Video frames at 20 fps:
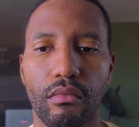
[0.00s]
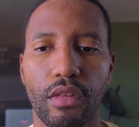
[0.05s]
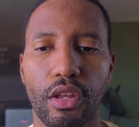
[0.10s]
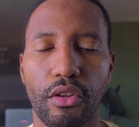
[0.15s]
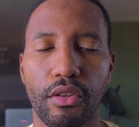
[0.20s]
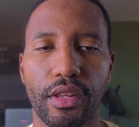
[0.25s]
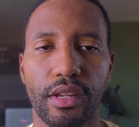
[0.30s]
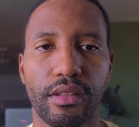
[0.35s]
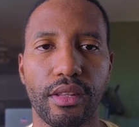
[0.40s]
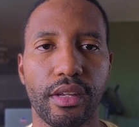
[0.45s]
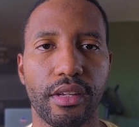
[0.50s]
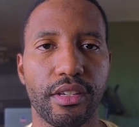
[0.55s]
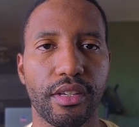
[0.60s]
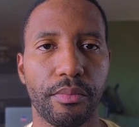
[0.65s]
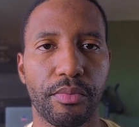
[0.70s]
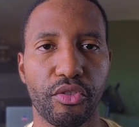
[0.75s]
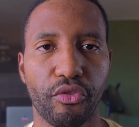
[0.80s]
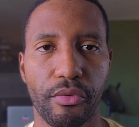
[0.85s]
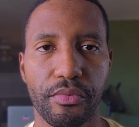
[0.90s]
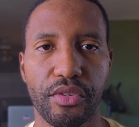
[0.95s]
you know, the
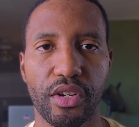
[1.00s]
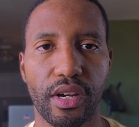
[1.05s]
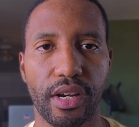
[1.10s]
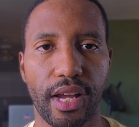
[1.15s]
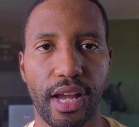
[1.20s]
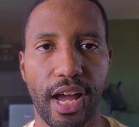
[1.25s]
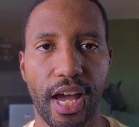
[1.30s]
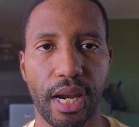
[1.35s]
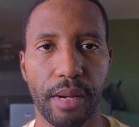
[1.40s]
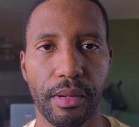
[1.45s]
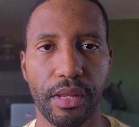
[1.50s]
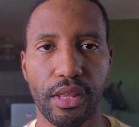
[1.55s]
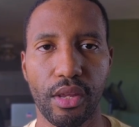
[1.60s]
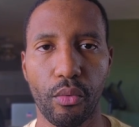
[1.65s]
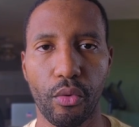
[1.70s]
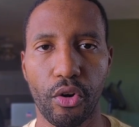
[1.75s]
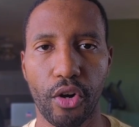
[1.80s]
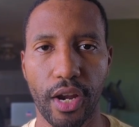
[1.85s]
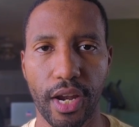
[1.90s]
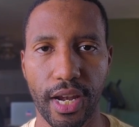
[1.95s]
subscription economy
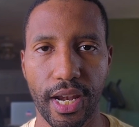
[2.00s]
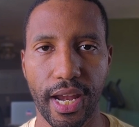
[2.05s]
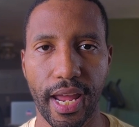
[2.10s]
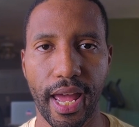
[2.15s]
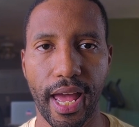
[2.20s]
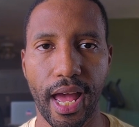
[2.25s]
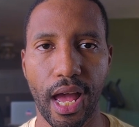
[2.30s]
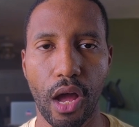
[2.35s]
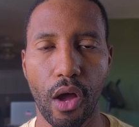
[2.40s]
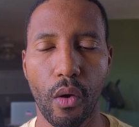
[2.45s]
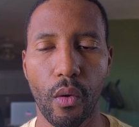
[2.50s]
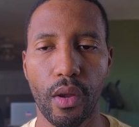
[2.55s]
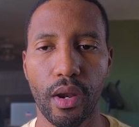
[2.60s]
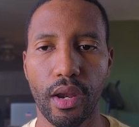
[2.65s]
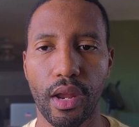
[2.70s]
that we're in now,